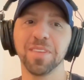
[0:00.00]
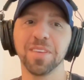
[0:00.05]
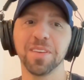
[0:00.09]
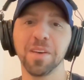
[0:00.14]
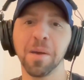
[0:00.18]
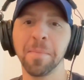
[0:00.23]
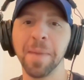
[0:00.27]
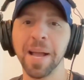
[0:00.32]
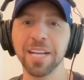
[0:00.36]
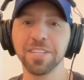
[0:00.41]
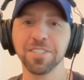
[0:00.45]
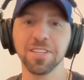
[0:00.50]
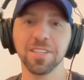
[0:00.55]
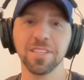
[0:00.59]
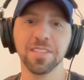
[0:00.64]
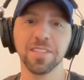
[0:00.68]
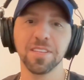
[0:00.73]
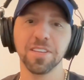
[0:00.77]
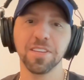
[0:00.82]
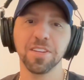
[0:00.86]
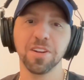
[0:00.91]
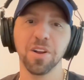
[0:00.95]
imagine
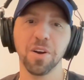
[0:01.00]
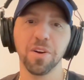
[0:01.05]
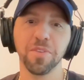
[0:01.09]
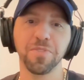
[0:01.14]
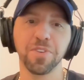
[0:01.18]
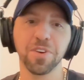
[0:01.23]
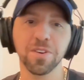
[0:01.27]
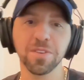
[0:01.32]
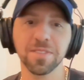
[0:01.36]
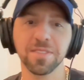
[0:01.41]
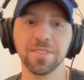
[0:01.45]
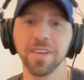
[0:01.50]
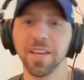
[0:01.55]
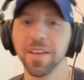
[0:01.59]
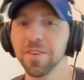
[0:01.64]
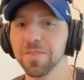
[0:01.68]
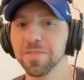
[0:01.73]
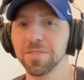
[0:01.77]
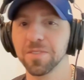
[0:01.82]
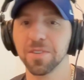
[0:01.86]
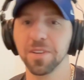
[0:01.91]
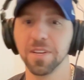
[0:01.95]
that, if you're in
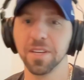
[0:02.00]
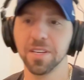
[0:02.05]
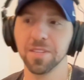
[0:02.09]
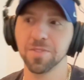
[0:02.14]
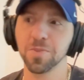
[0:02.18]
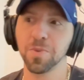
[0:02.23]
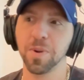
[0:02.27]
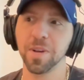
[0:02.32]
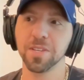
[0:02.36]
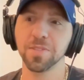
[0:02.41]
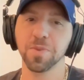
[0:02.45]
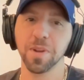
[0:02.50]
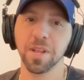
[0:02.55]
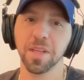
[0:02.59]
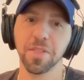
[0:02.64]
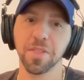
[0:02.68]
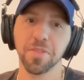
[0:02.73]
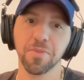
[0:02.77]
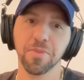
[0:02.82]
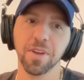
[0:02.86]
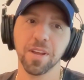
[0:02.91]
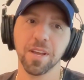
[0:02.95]
sales in
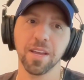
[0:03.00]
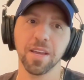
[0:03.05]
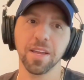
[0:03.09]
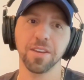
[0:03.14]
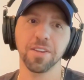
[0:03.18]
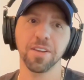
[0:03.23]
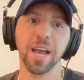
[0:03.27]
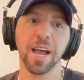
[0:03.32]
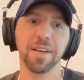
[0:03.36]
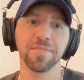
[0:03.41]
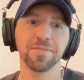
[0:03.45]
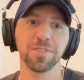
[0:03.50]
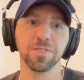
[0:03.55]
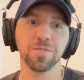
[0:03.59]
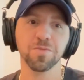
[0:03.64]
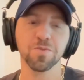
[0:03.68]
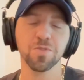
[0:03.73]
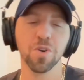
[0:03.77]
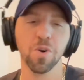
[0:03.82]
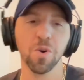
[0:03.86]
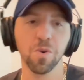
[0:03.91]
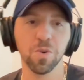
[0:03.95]
2023 and you have to
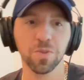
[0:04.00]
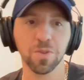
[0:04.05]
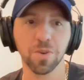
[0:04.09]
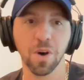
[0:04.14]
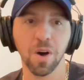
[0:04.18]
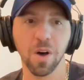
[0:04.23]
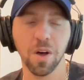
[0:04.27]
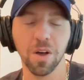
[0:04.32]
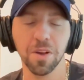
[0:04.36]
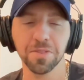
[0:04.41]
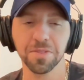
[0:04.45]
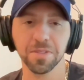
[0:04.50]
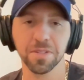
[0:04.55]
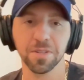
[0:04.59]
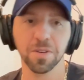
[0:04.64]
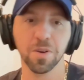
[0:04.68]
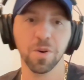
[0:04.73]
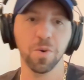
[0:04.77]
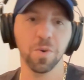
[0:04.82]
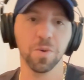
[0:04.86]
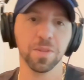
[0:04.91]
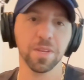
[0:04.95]
do cold calls and
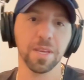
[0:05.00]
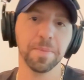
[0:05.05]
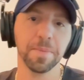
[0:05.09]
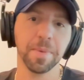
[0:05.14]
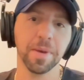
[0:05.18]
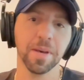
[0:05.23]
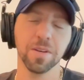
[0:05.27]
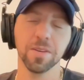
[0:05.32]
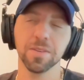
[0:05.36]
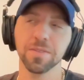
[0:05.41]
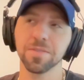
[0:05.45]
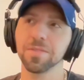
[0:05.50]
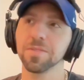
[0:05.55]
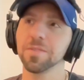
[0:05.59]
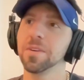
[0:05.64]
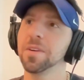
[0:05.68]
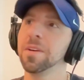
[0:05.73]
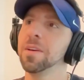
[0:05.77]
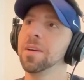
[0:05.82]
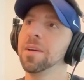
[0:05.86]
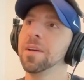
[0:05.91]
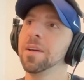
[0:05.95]
cold emails,
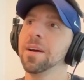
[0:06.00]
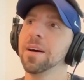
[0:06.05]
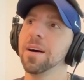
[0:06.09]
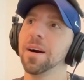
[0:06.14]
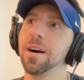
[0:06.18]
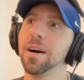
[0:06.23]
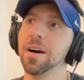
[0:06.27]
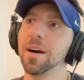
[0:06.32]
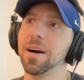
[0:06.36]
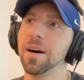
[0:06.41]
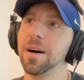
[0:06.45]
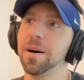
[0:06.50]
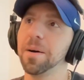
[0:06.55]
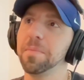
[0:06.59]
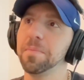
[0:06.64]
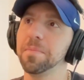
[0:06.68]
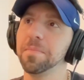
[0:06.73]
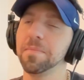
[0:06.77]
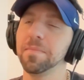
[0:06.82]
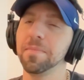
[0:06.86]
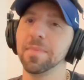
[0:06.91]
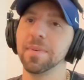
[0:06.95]

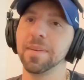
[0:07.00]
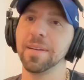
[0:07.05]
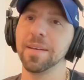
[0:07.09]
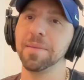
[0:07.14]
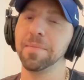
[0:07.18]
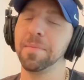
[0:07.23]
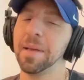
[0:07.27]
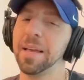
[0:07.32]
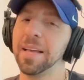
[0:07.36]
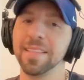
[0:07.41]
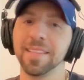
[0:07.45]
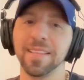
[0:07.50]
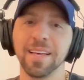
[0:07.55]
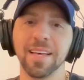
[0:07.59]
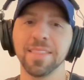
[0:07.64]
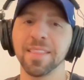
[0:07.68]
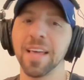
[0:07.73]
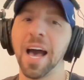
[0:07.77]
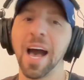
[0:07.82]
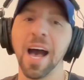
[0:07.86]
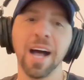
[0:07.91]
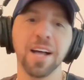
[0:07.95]
um,
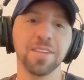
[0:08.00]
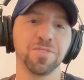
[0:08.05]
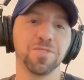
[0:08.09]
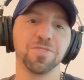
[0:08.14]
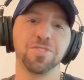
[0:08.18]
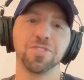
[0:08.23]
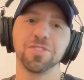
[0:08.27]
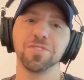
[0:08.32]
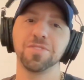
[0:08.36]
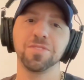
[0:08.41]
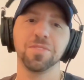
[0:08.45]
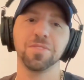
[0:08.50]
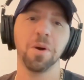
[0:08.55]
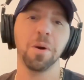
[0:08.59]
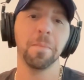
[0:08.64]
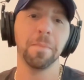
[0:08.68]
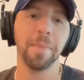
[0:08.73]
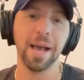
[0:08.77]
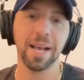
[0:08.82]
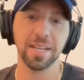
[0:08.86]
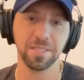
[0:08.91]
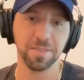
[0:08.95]
the odds are just so
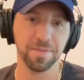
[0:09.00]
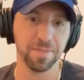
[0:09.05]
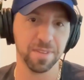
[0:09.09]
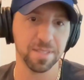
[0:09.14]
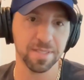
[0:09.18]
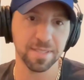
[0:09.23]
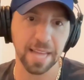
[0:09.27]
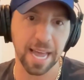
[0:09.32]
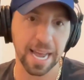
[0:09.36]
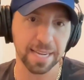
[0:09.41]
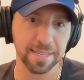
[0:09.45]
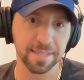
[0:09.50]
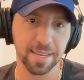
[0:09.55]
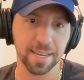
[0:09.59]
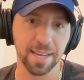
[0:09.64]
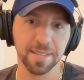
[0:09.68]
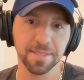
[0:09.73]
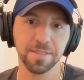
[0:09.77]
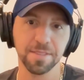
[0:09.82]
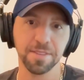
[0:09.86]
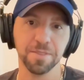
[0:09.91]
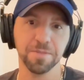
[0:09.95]
massively stacked
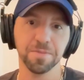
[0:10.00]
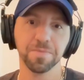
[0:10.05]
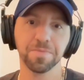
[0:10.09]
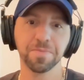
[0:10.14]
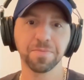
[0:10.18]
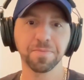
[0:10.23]
against you